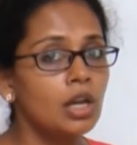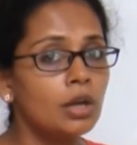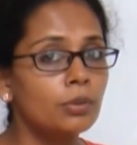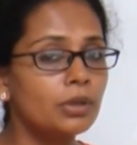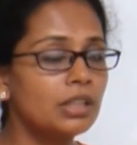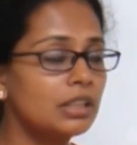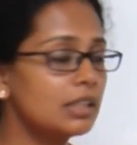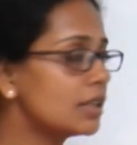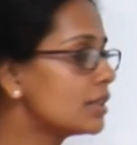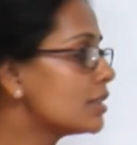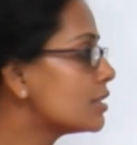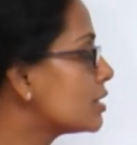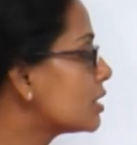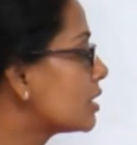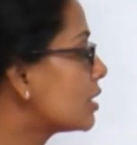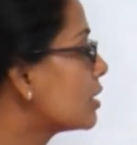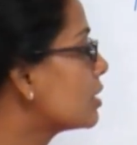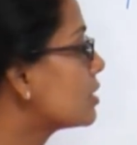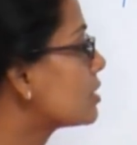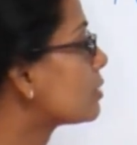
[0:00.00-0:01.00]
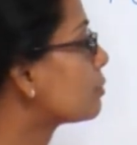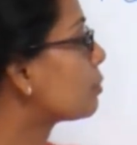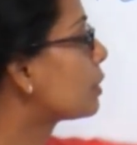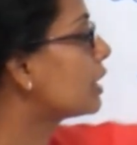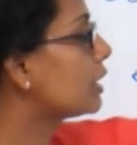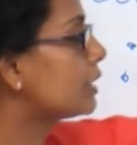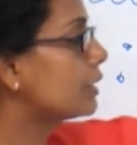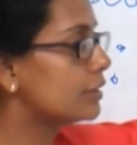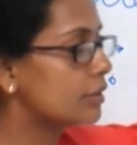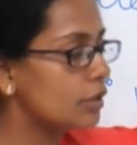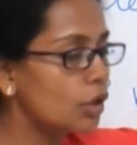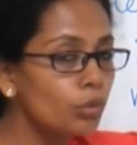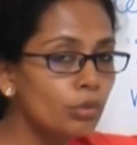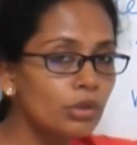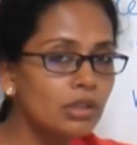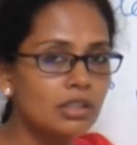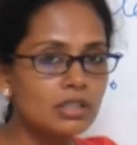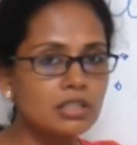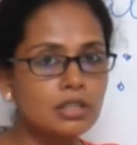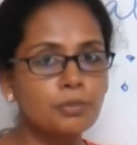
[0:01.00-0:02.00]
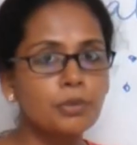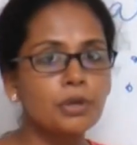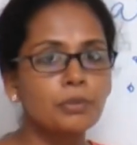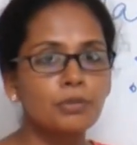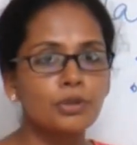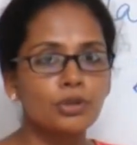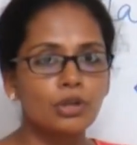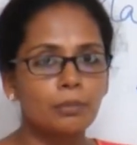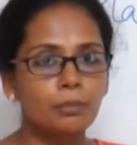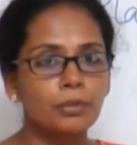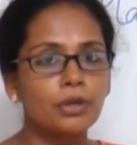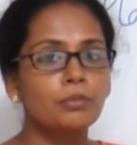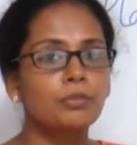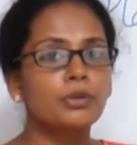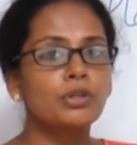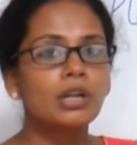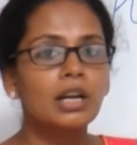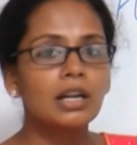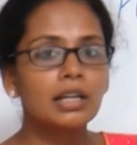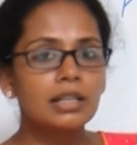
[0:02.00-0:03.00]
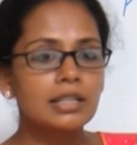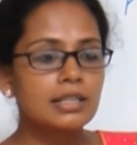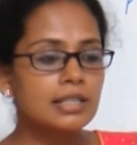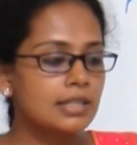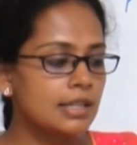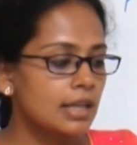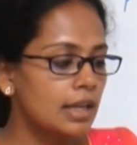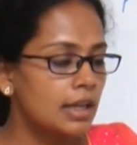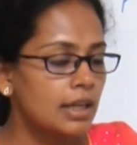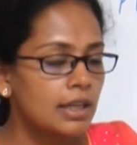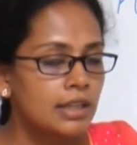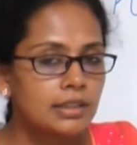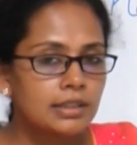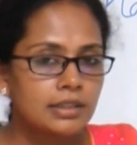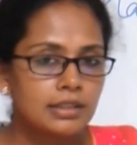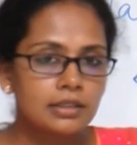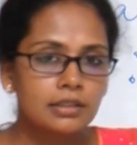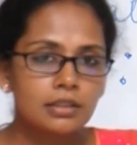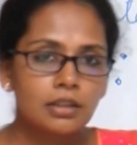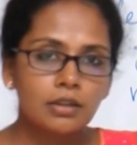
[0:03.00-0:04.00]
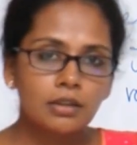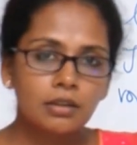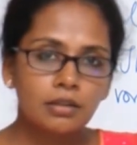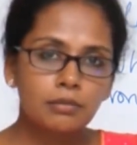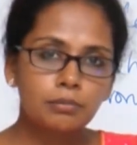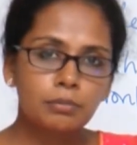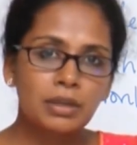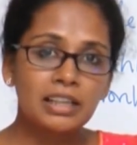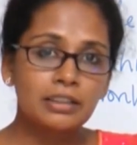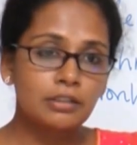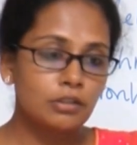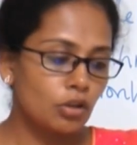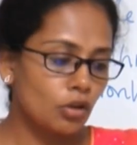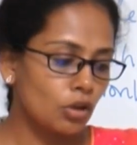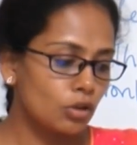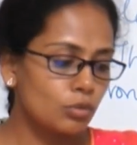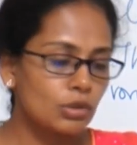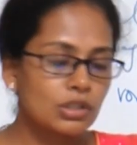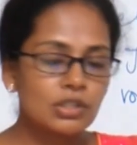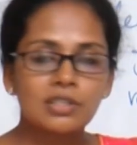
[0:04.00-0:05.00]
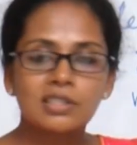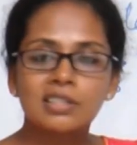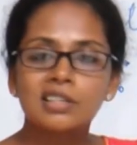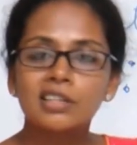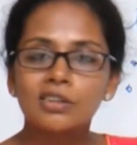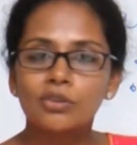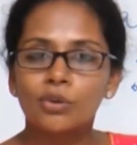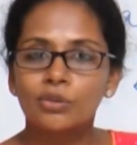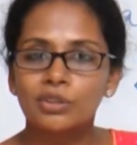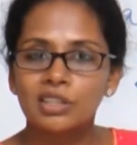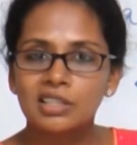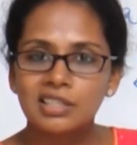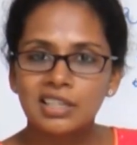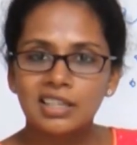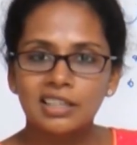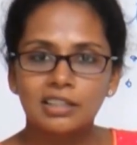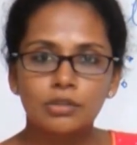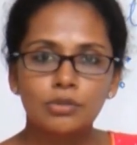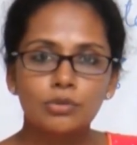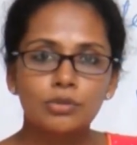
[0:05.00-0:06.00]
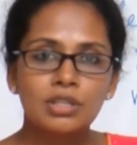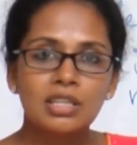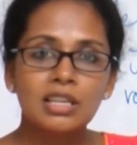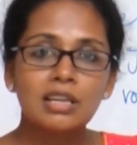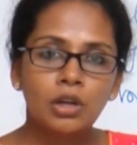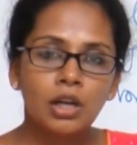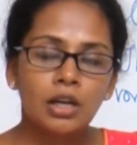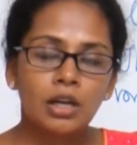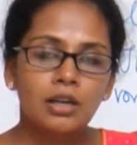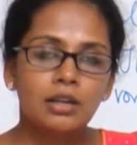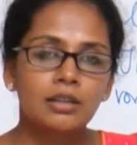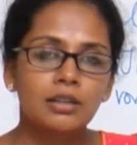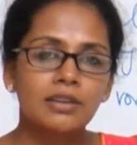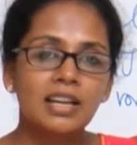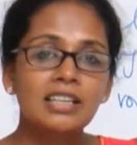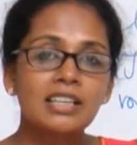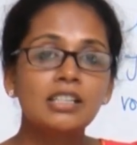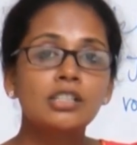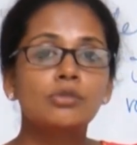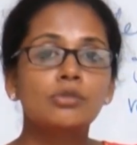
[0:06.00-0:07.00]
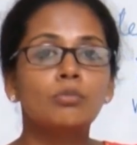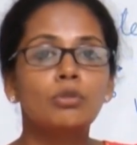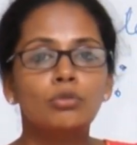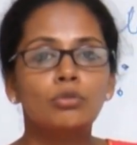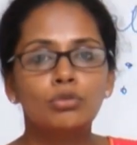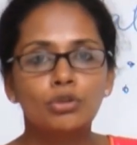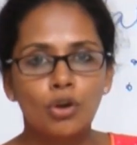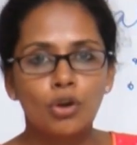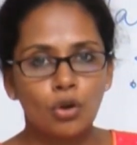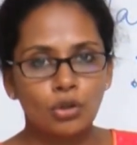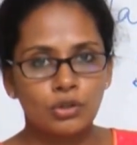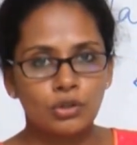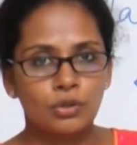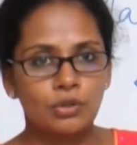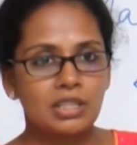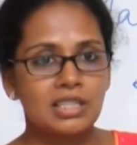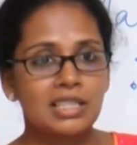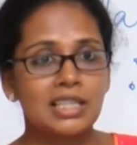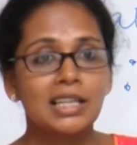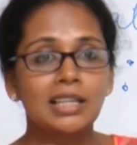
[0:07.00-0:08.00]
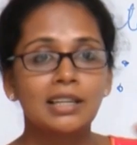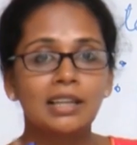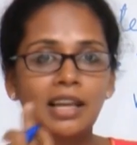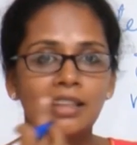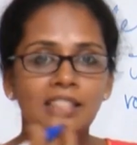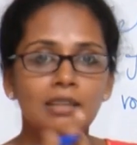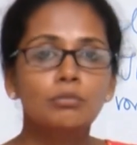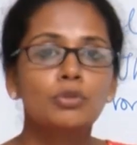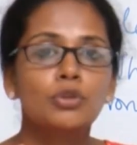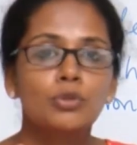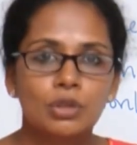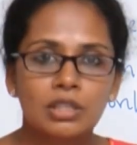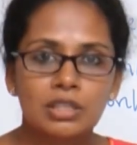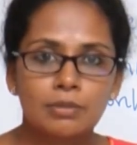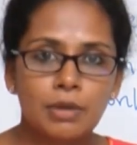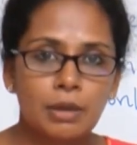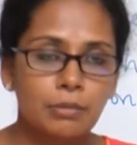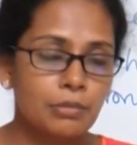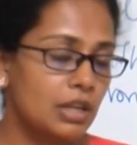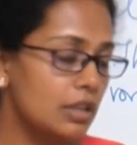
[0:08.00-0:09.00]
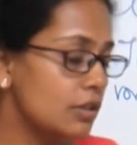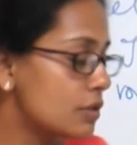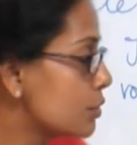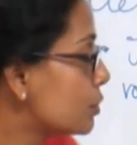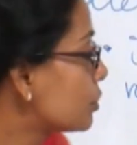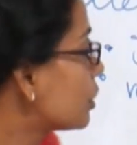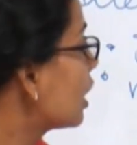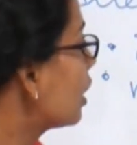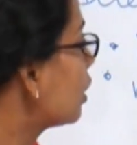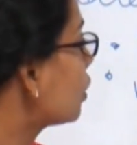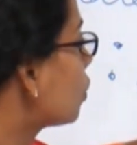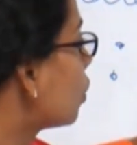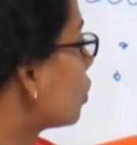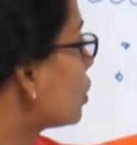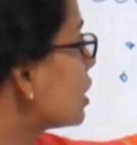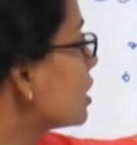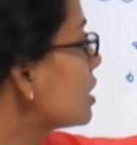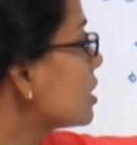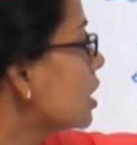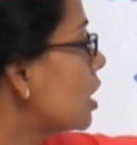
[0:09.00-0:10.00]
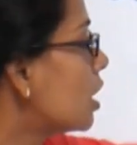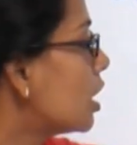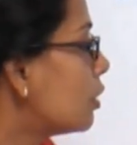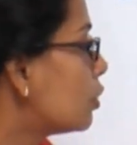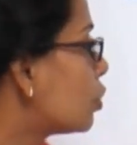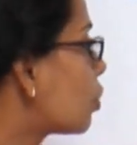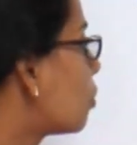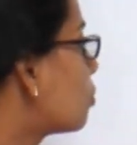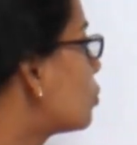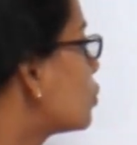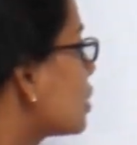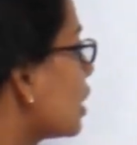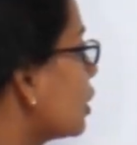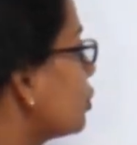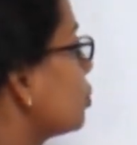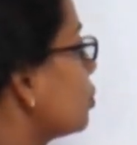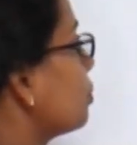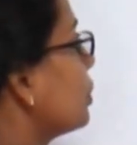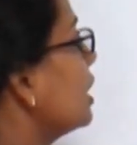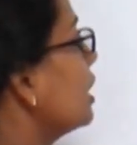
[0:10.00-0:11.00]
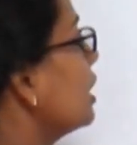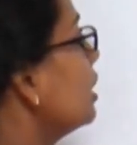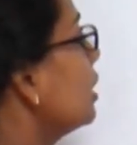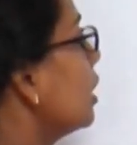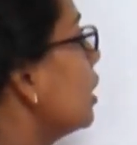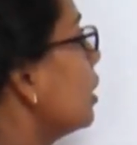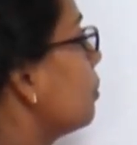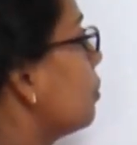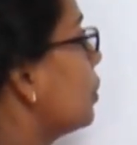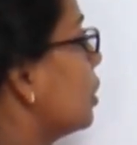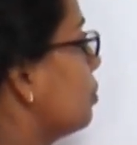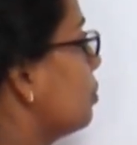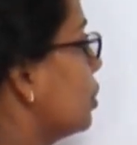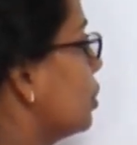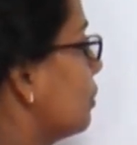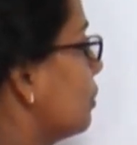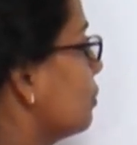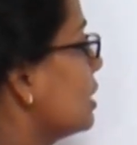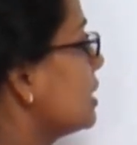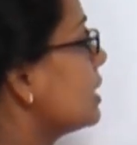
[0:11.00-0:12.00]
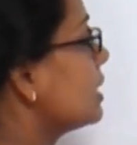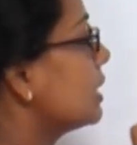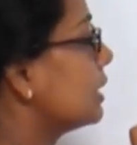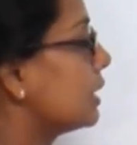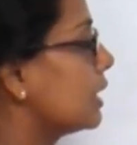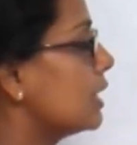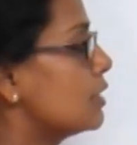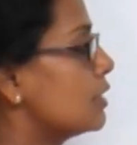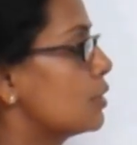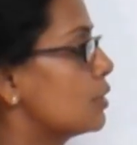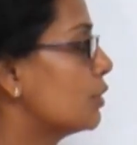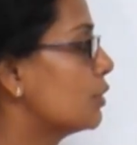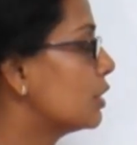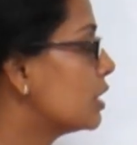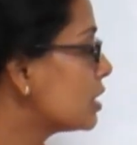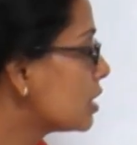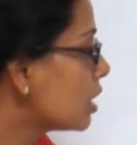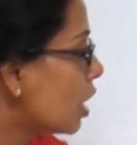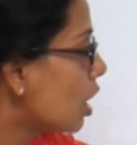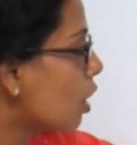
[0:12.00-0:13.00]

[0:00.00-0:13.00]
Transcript: When there is decrease in platelet count, there is purpura. Purpura is the blood clot which is seen on the skin. You see reddish blue dots on the skin and the mucous membrane. So they are called as thrombocytopenic purpura. We'll see a case on this.